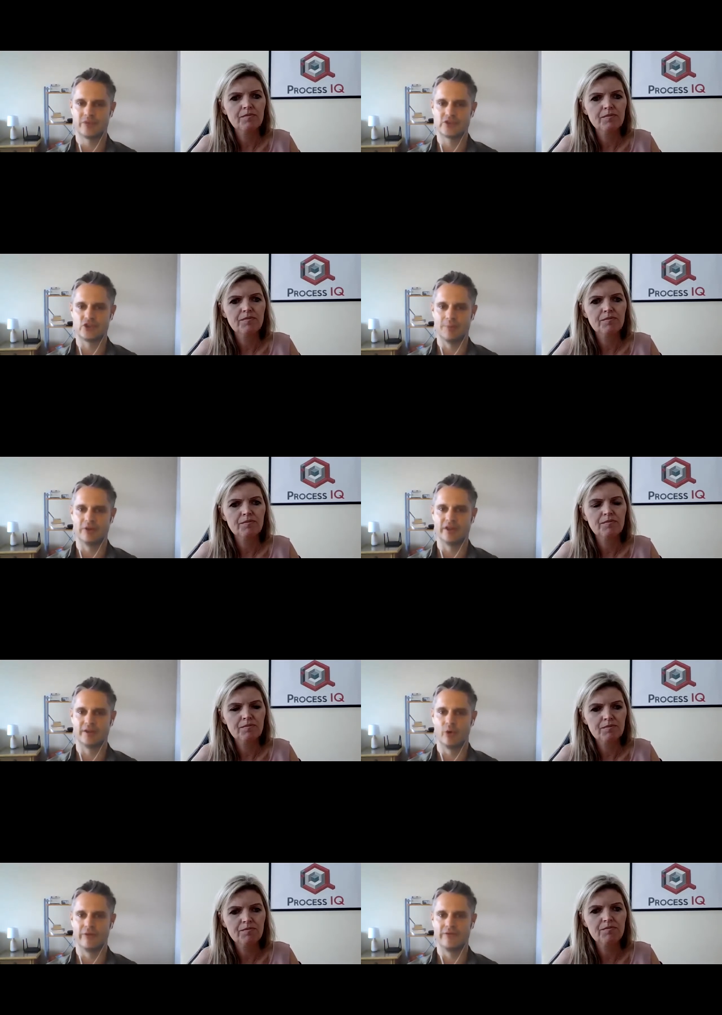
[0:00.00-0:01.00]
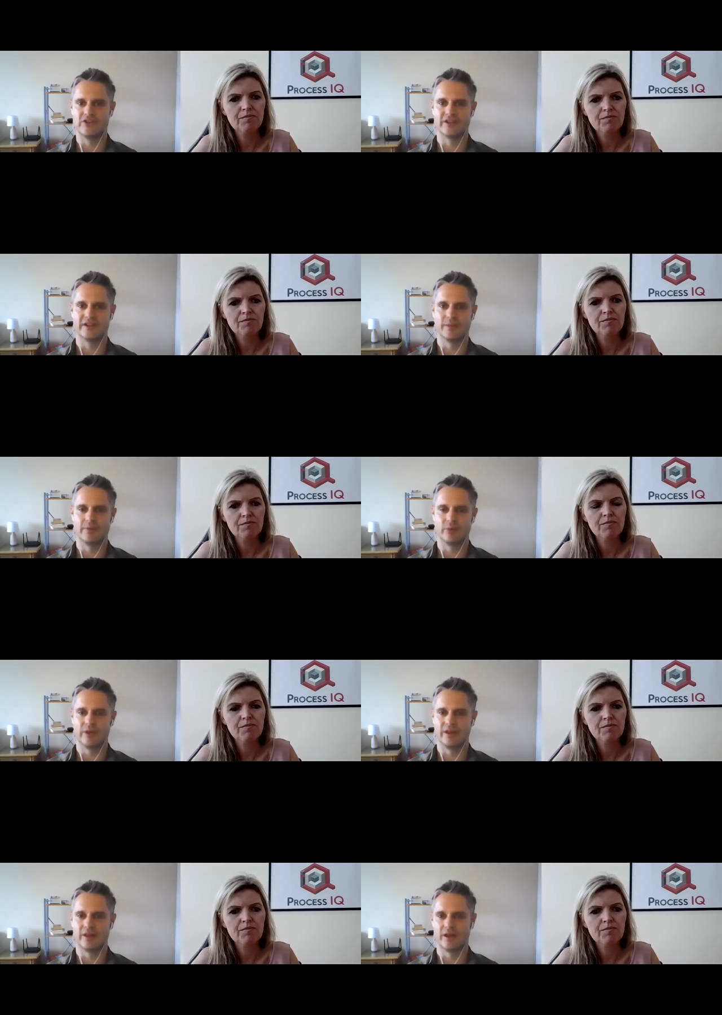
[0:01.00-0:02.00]
Speaker 1: distributed more efficiently
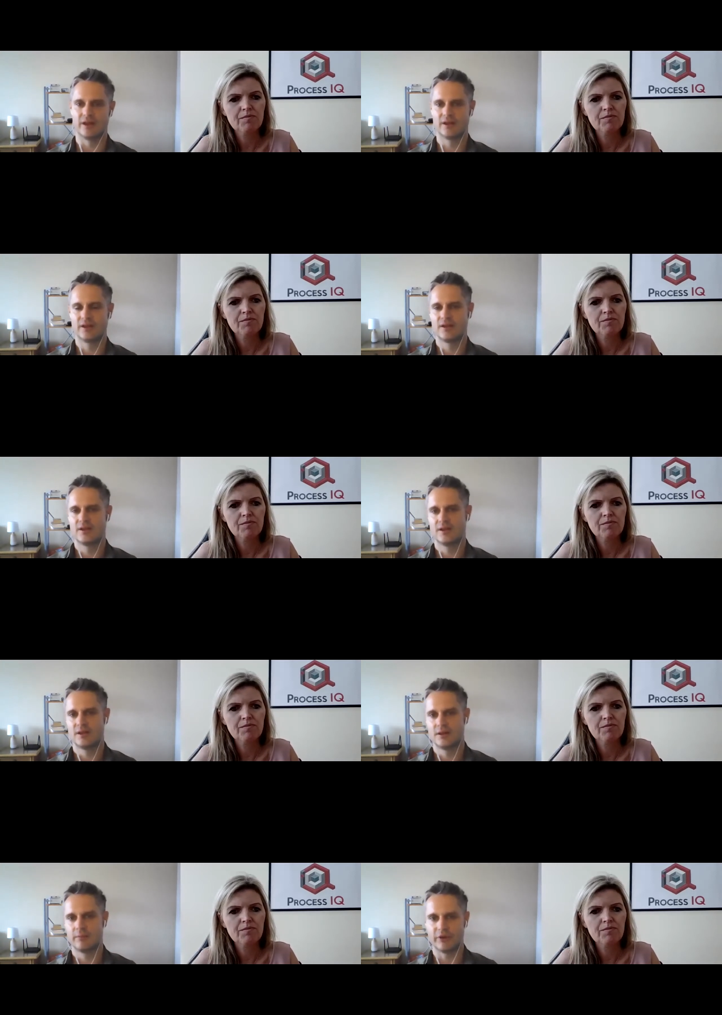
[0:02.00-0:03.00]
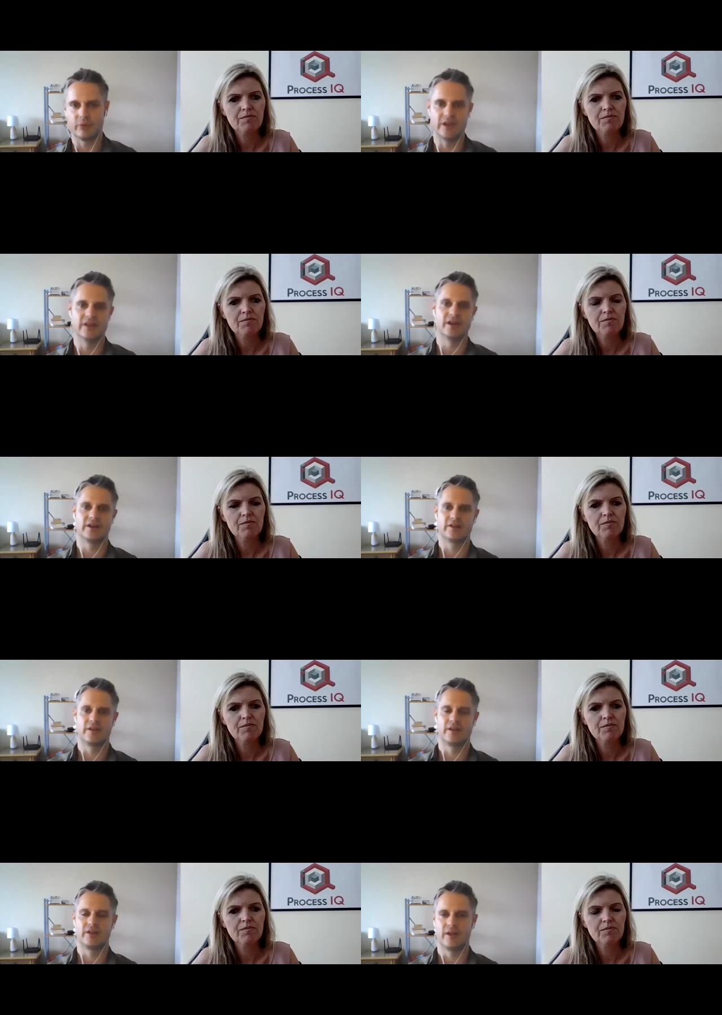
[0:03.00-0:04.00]
between the between the,
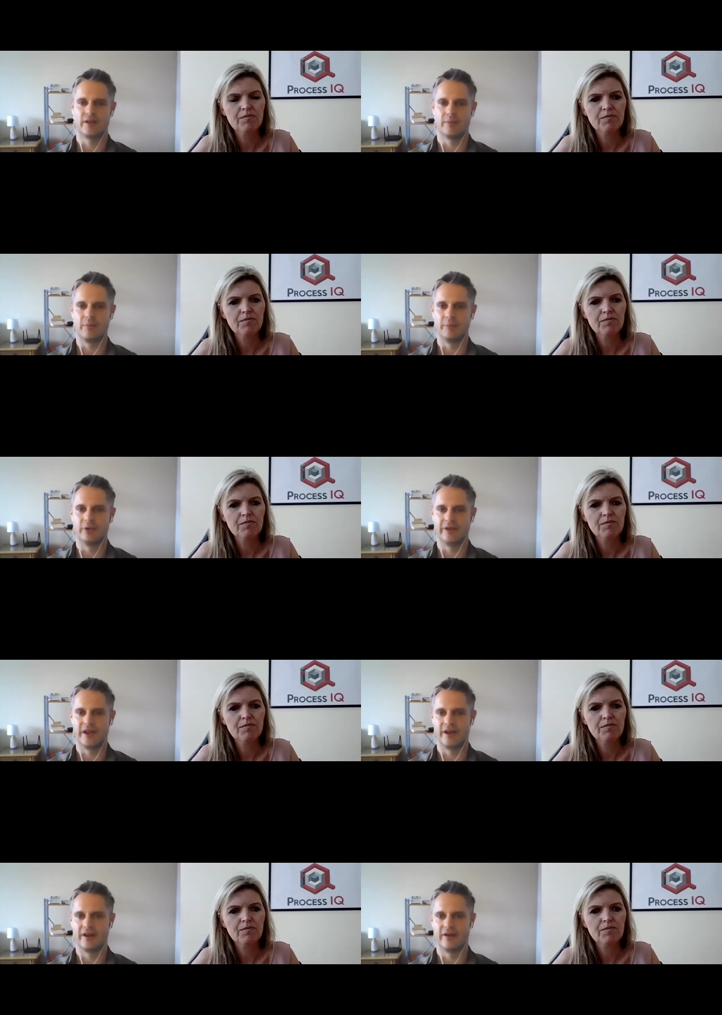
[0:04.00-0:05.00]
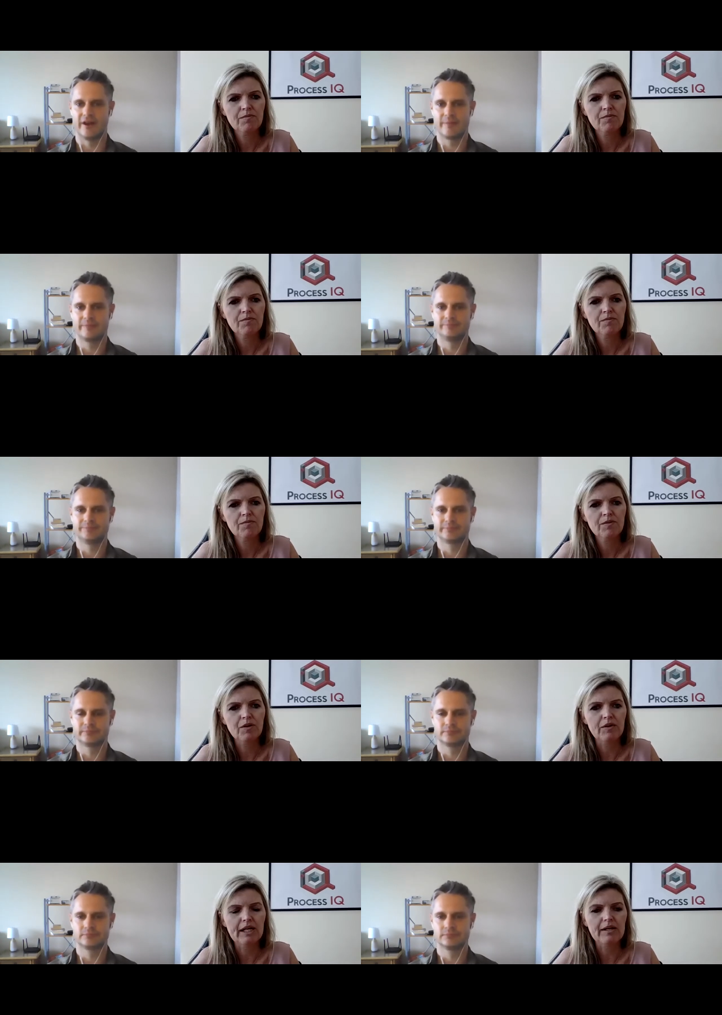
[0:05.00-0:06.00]
the, the, the people in that area
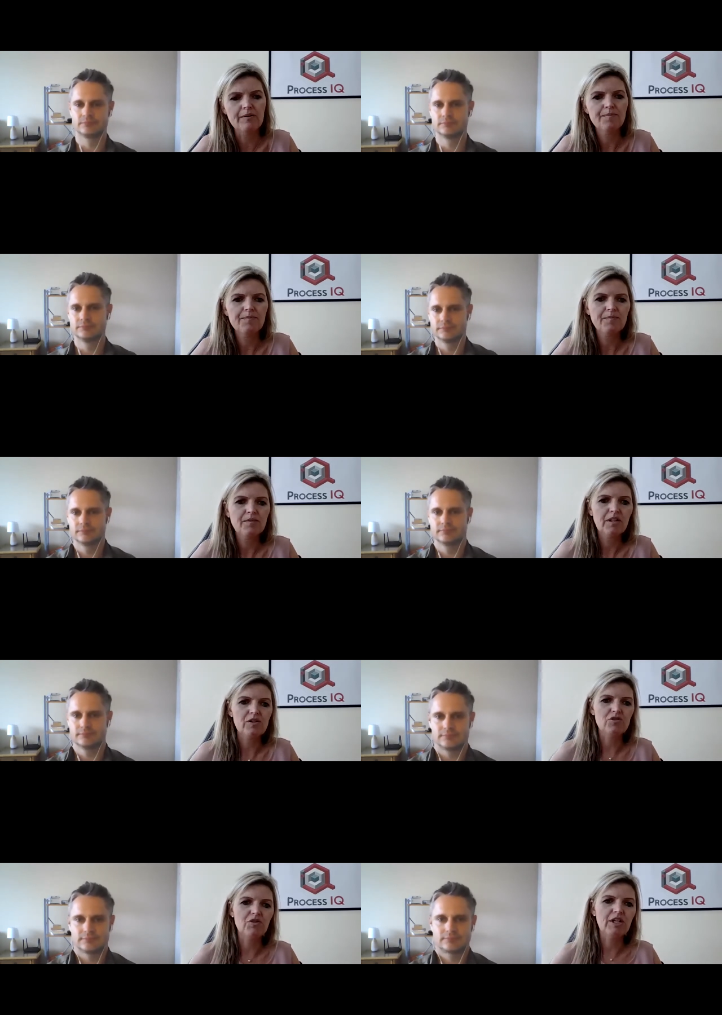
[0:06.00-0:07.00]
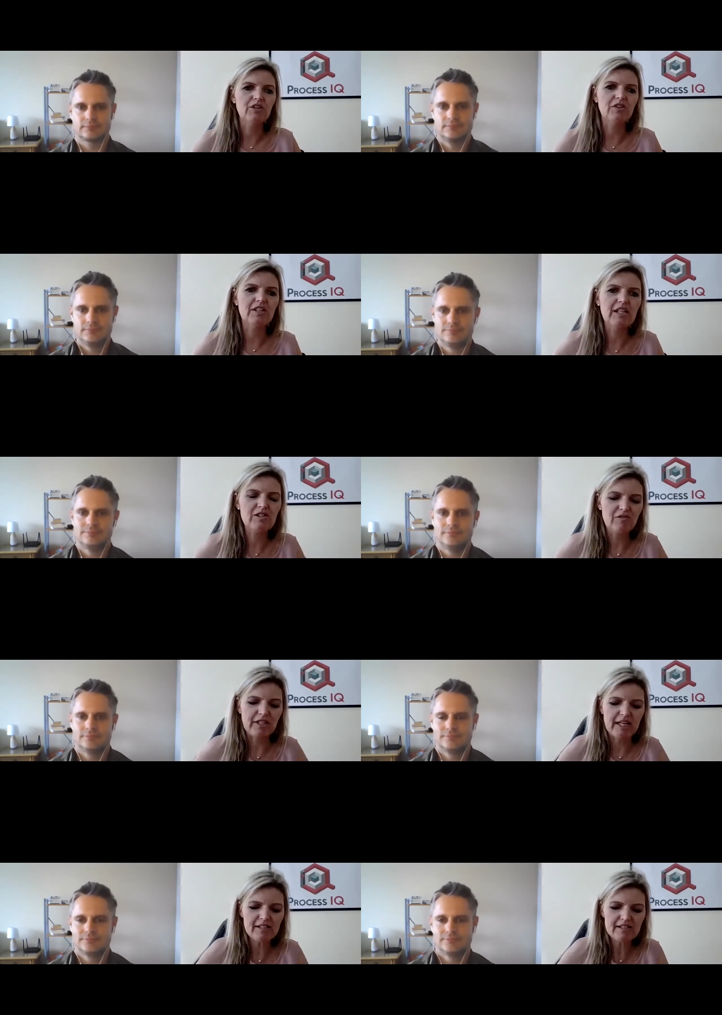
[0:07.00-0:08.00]
Speaker 2: Okay, that's really good. Thanks
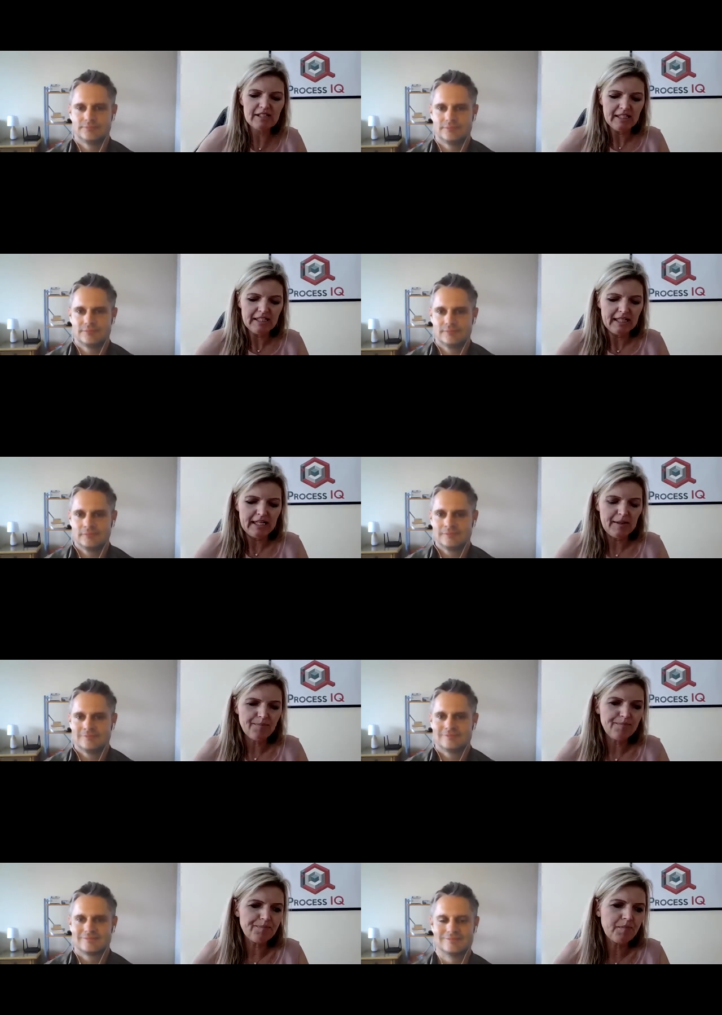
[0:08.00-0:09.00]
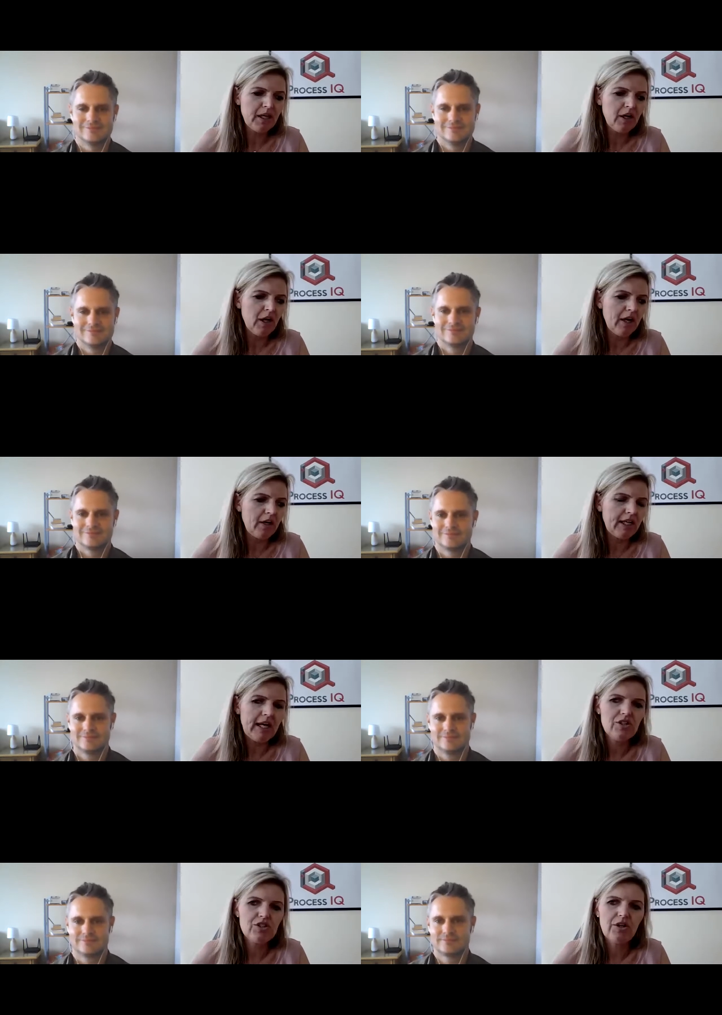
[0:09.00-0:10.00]
for that. Um,
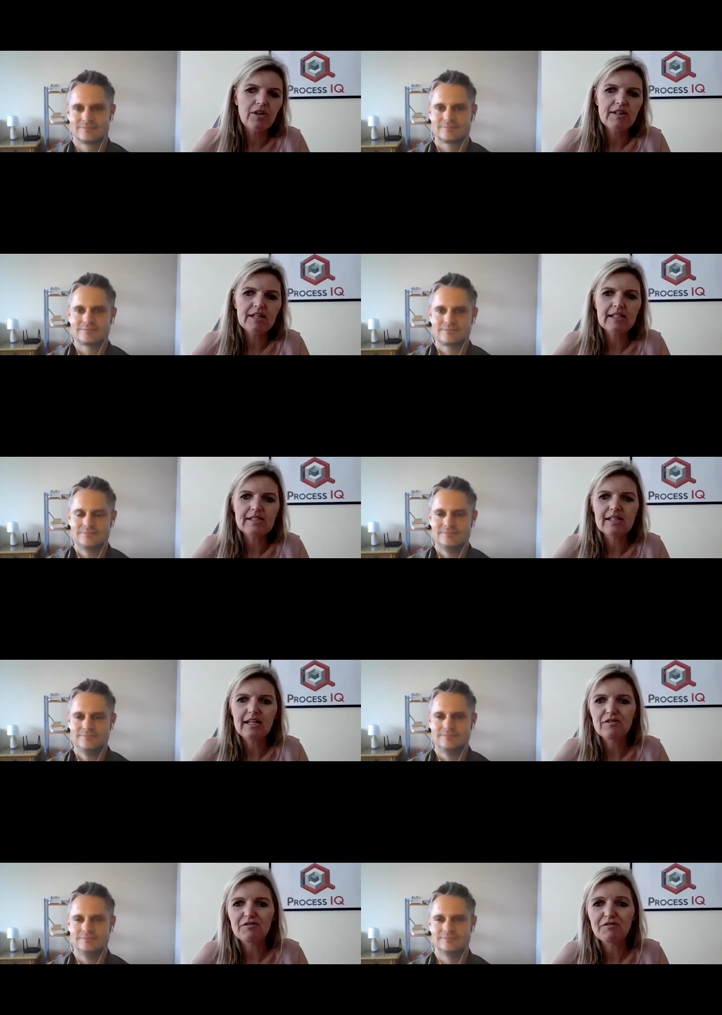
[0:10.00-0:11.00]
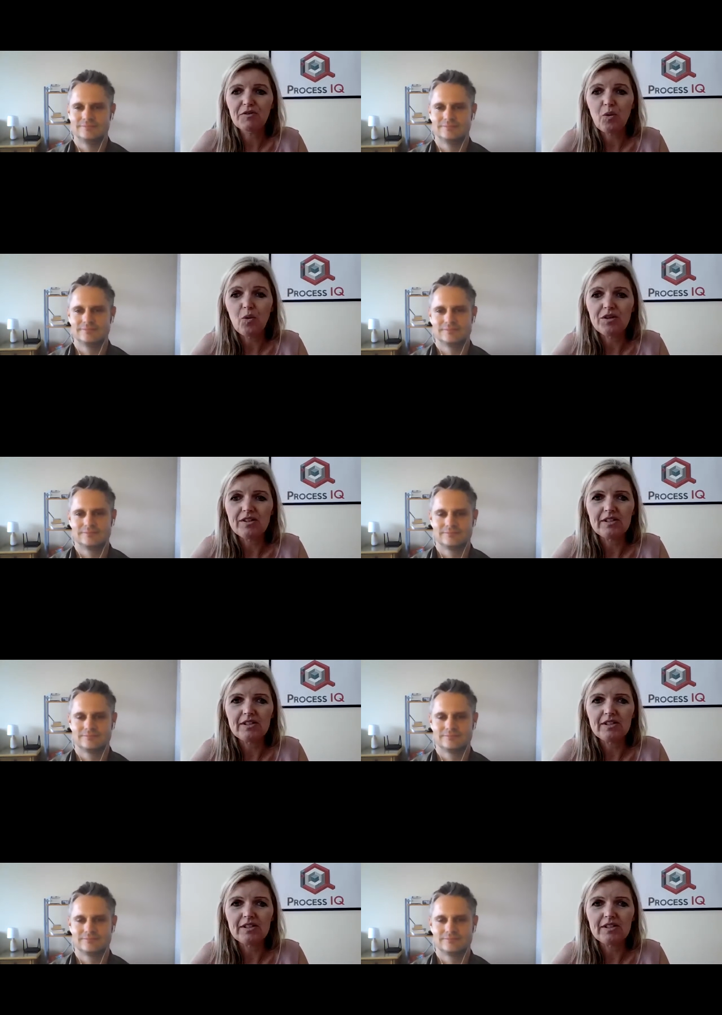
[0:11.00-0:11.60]
okay, so I think that's kind of all the,